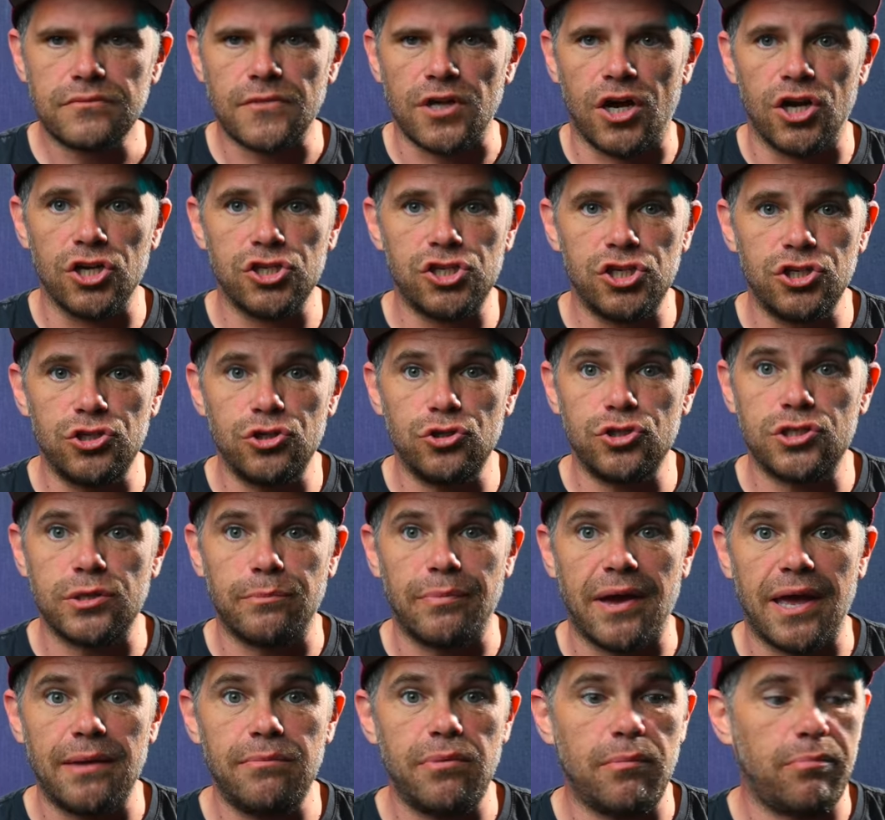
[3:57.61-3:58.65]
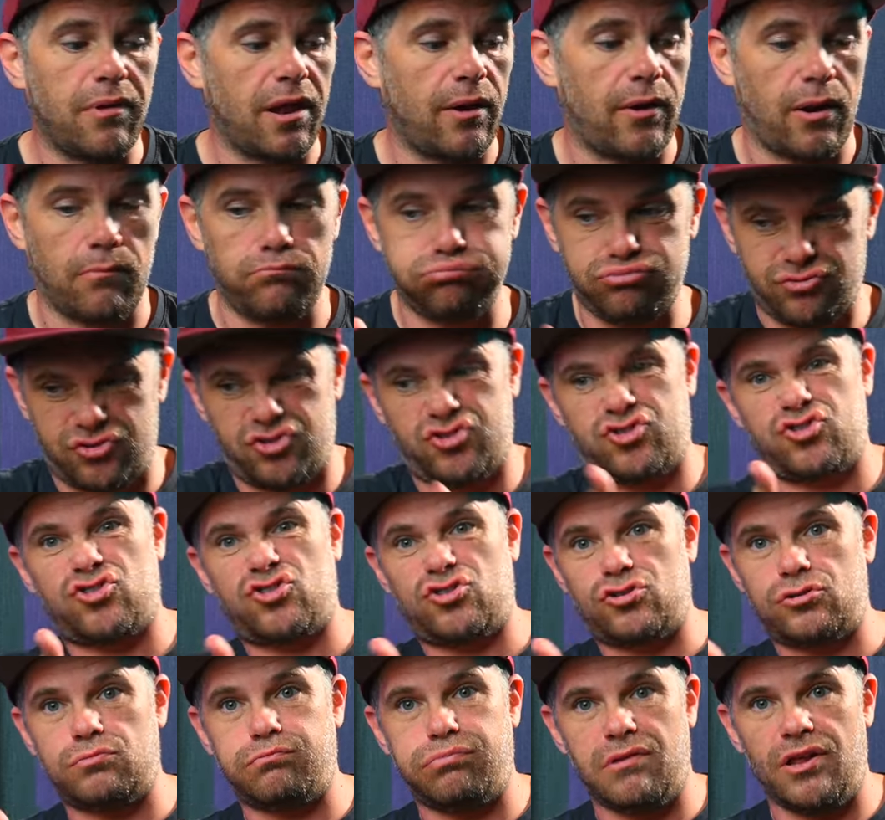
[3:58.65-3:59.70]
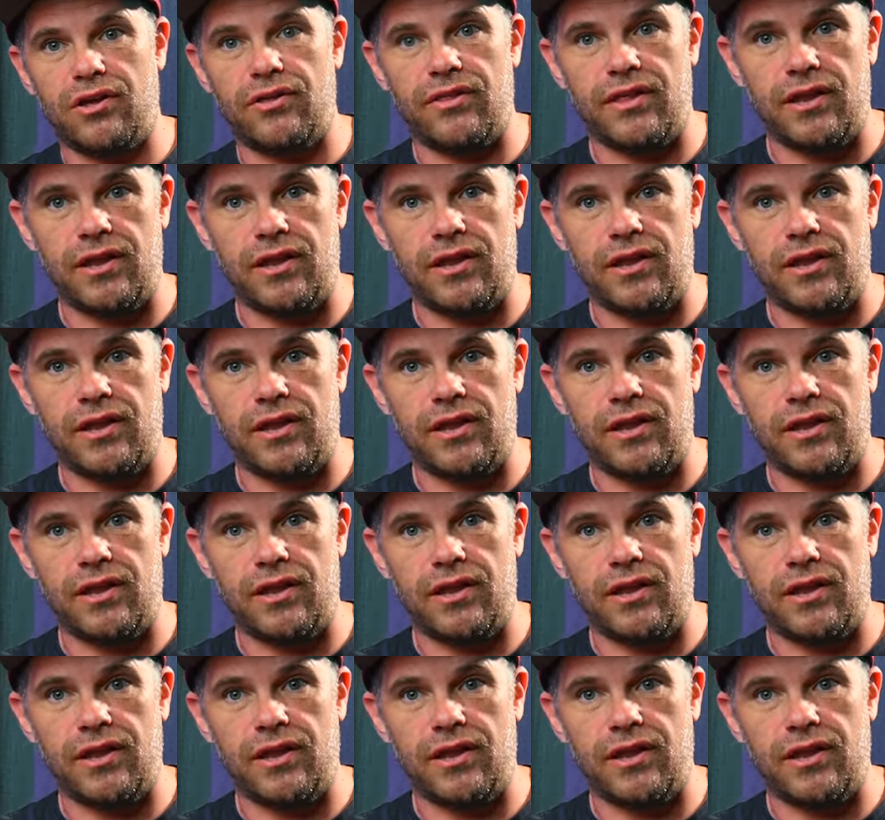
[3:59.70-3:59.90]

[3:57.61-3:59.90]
I should use the baby blower. Blow